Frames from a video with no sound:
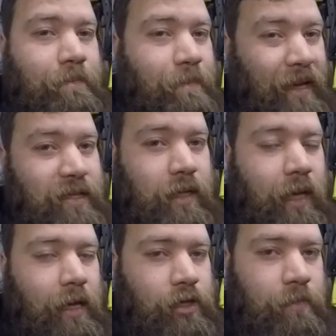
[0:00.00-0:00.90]

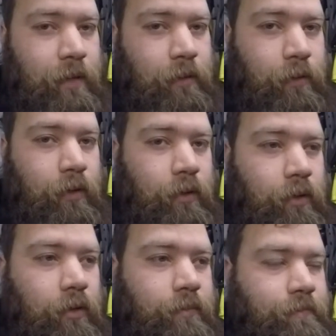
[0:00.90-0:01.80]
basic engine build.
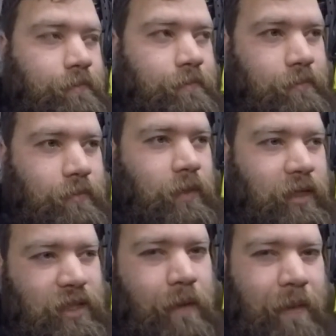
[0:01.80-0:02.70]

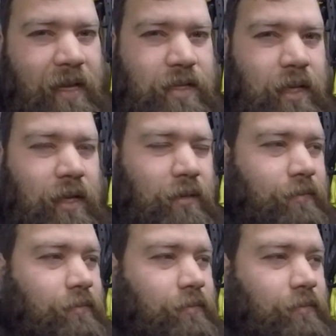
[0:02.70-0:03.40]
I say basic,